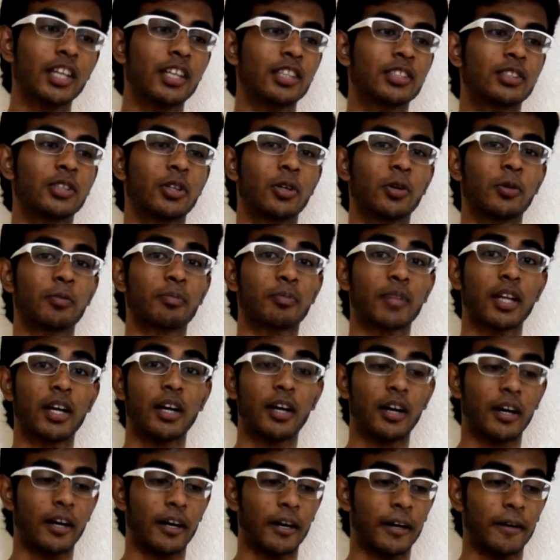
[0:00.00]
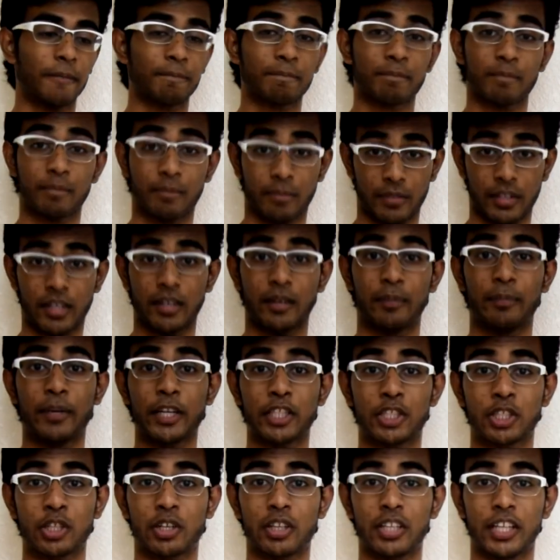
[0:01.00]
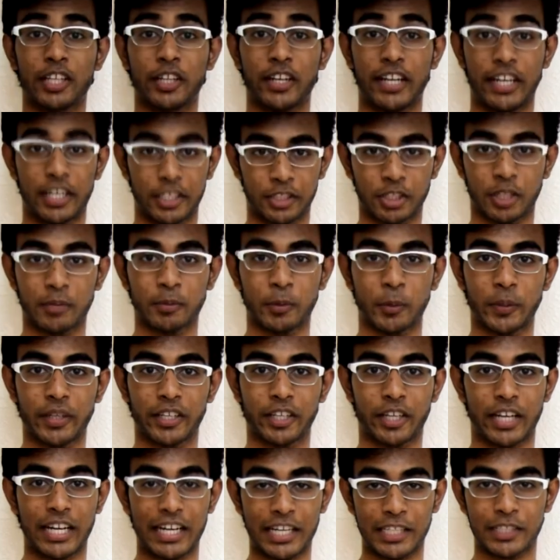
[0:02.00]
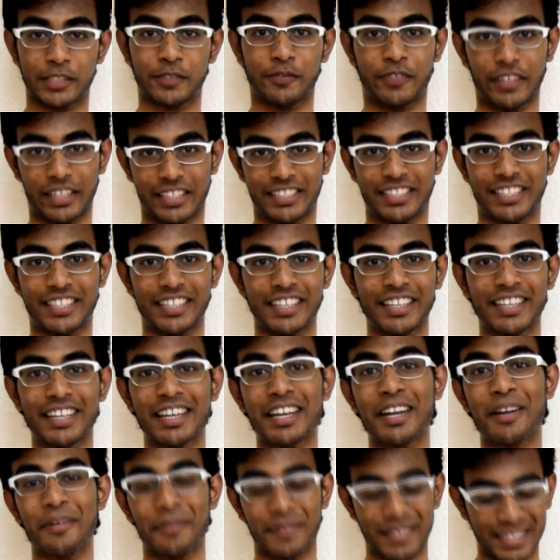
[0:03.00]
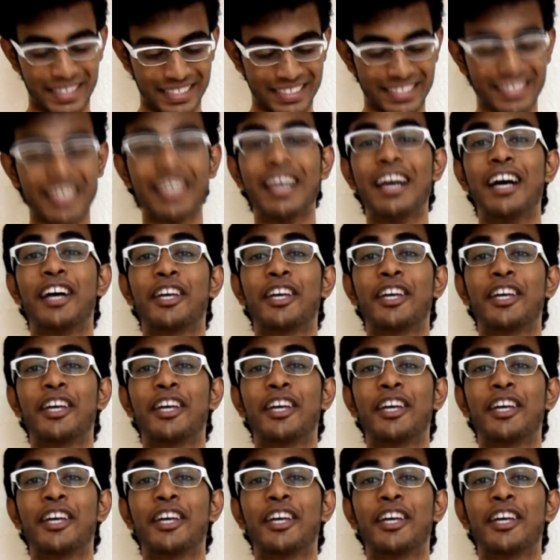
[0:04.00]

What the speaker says: So make sure that your head is not moving, head is fixed in place.